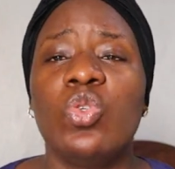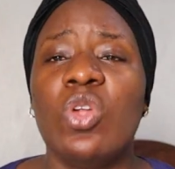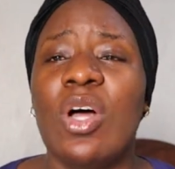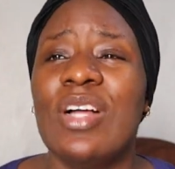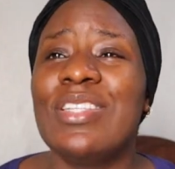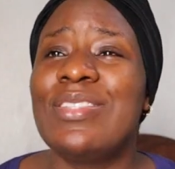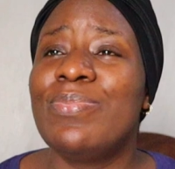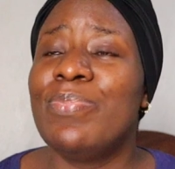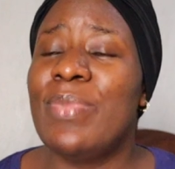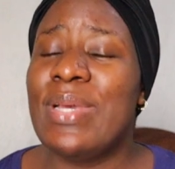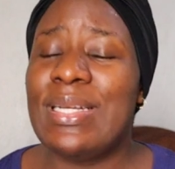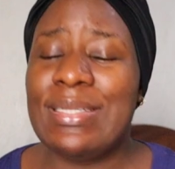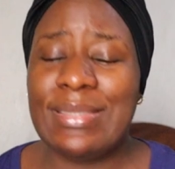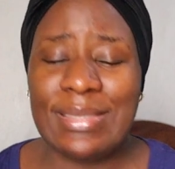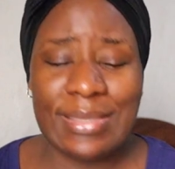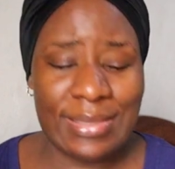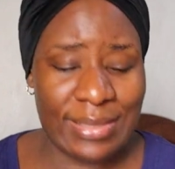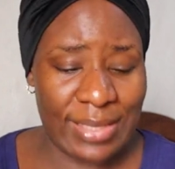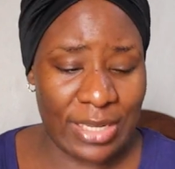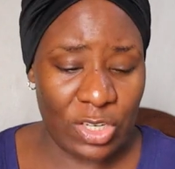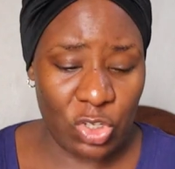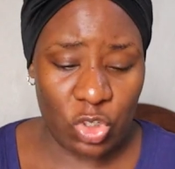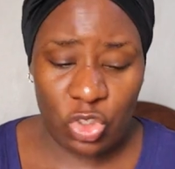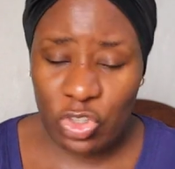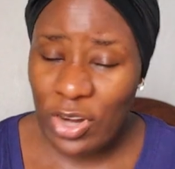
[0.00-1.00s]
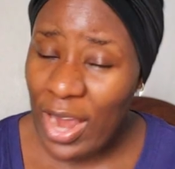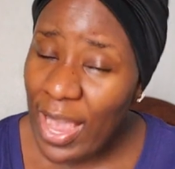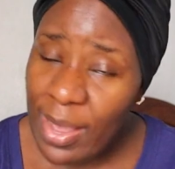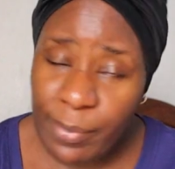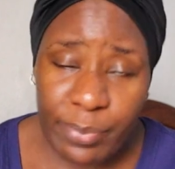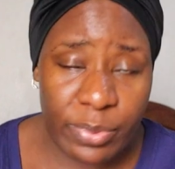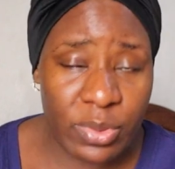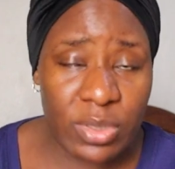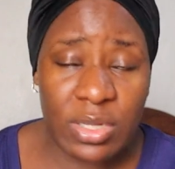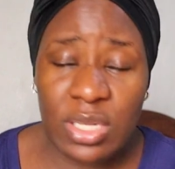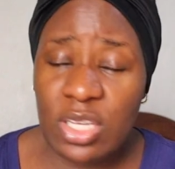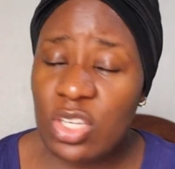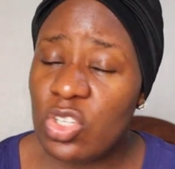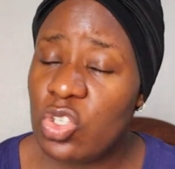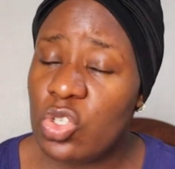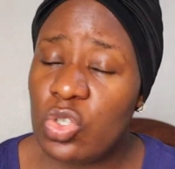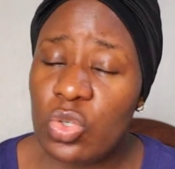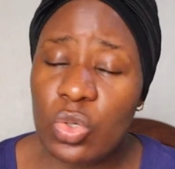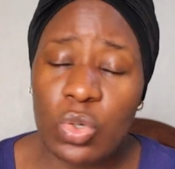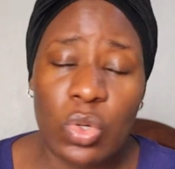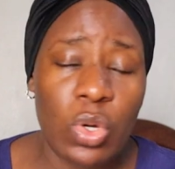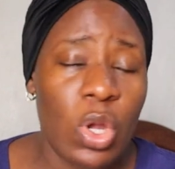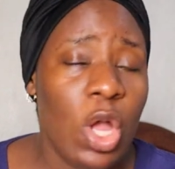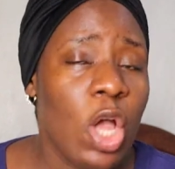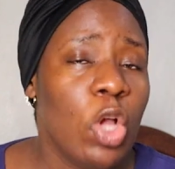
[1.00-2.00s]
not make this a tribal
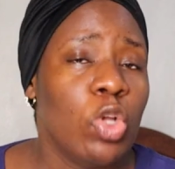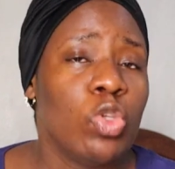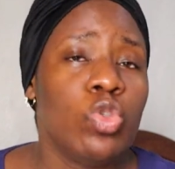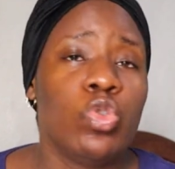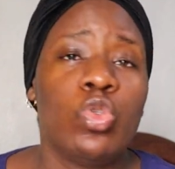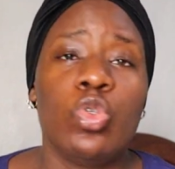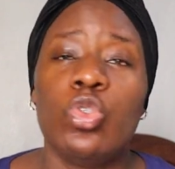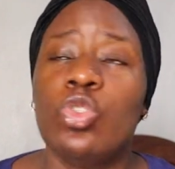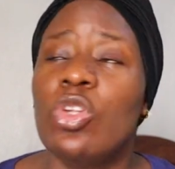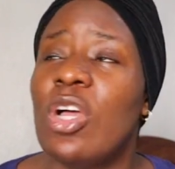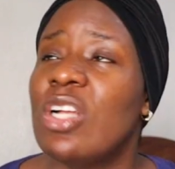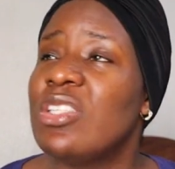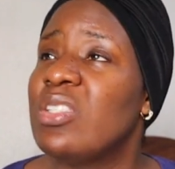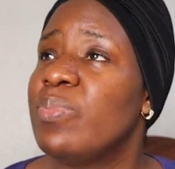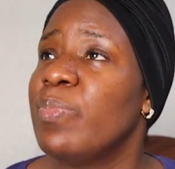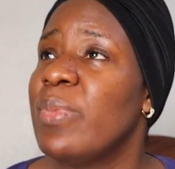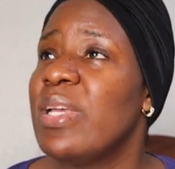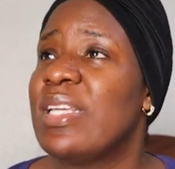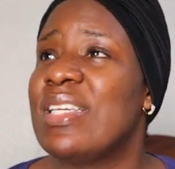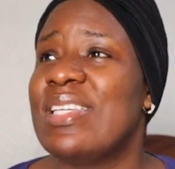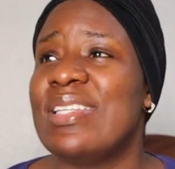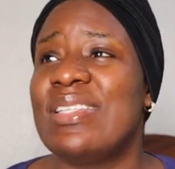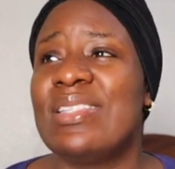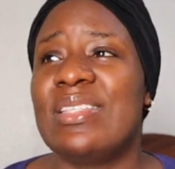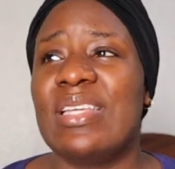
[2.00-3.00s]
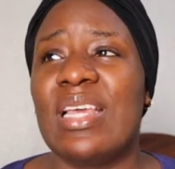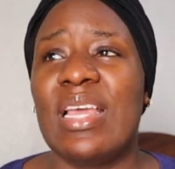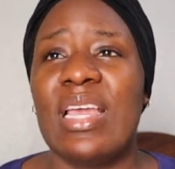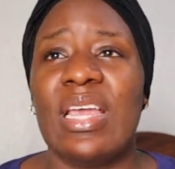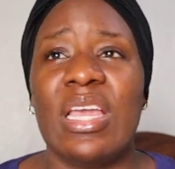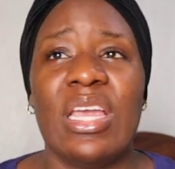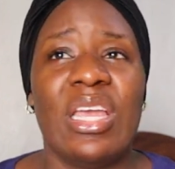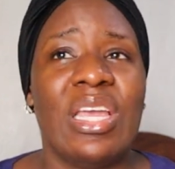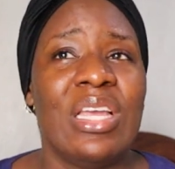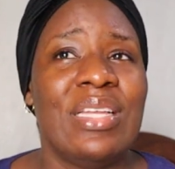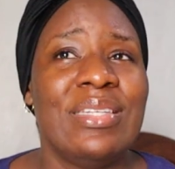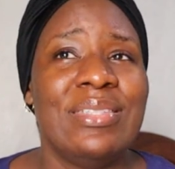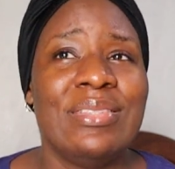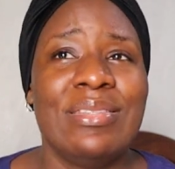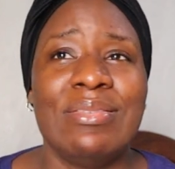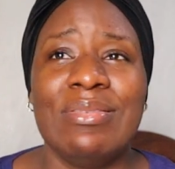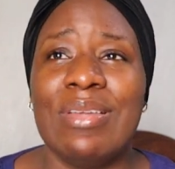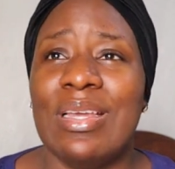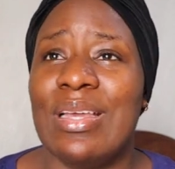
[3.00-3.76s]
issue. Do not make it a